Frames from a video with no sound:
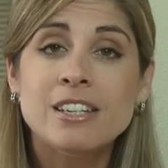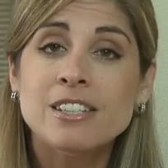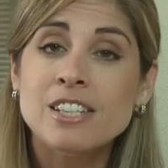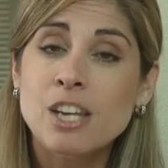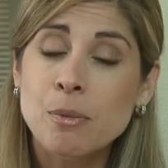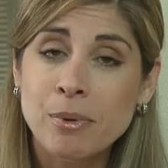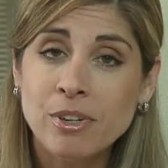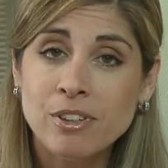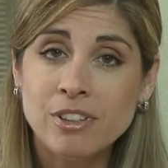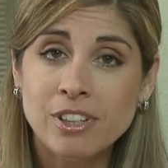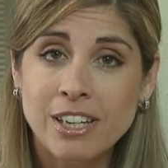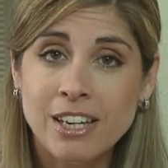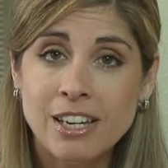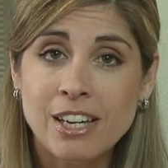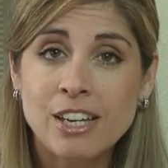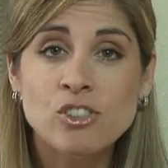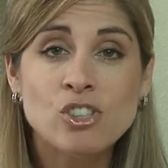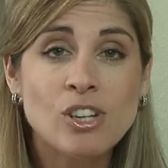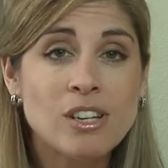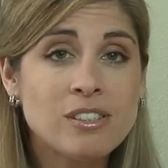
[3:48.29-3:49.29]
Typically,
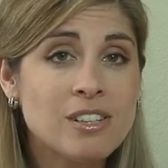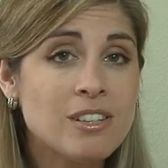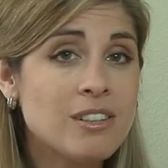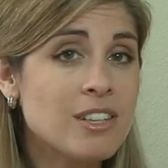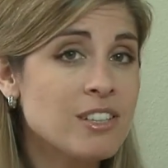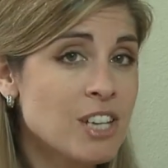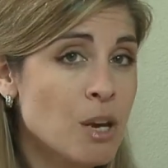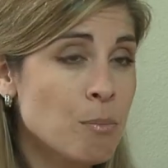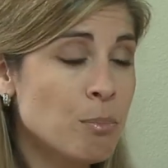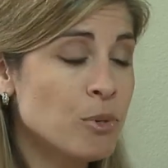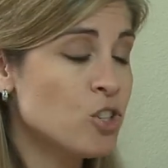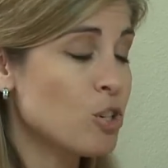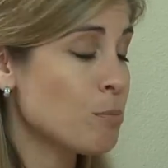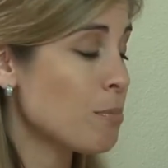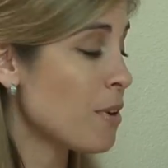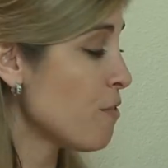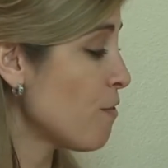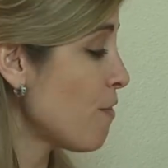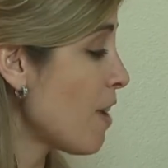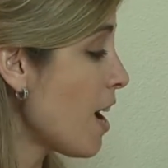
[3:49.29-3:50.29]
adjusting the temperature
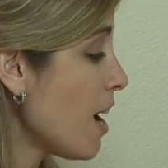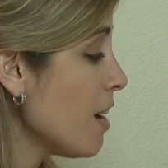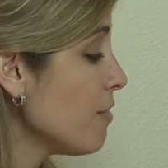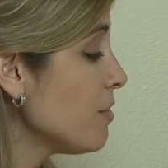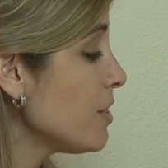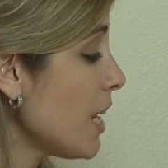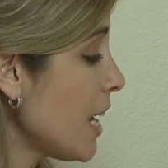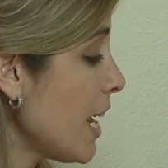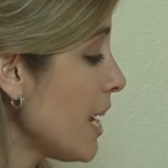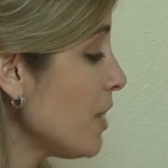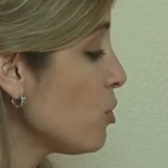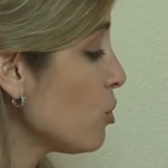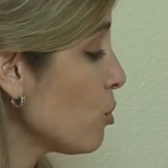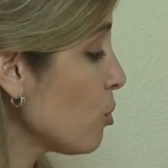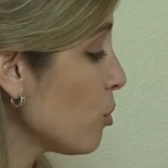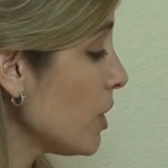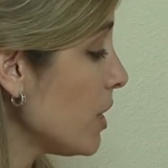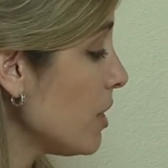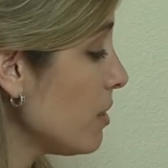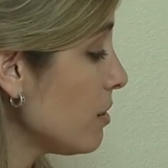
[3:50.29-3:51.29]
by 5 to 8
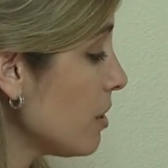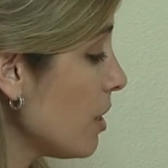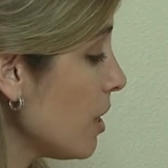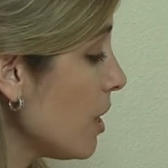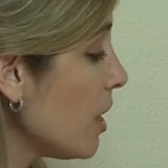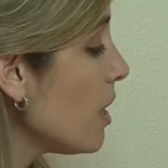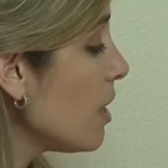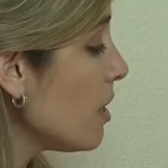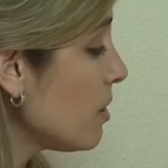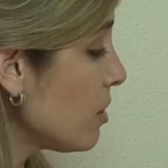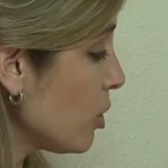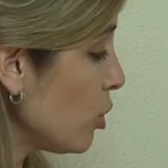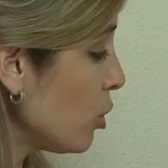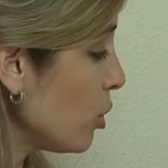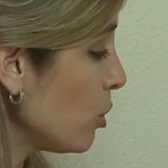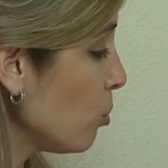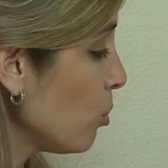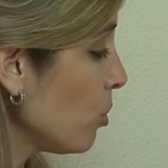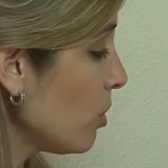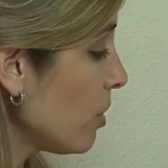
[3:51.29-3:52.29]
degrees is a
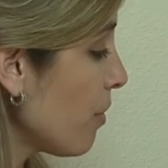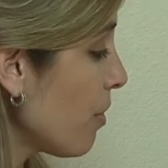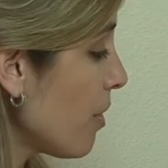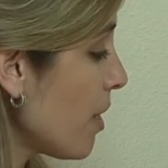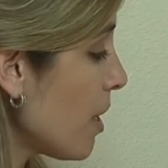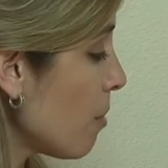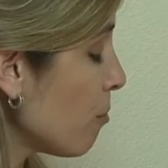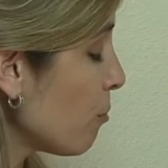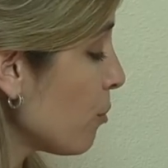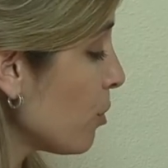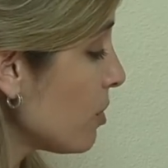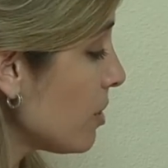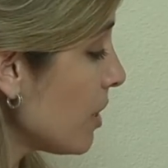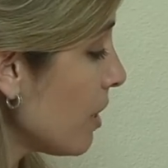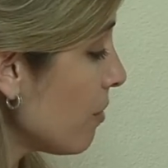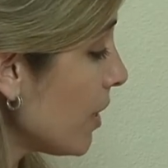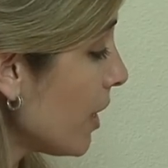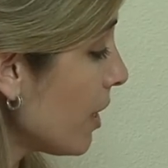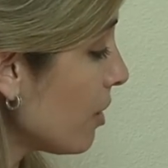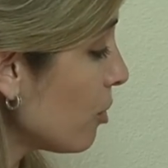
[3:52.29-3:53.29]
good rule of thumb for
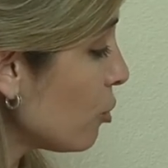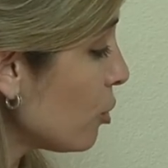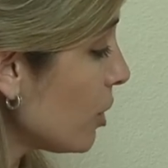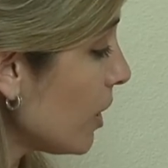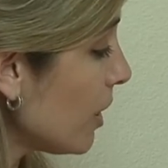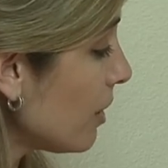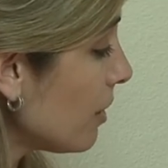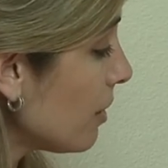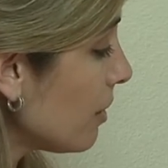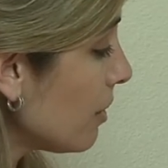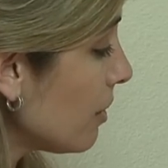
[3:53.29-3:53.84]
saving energy.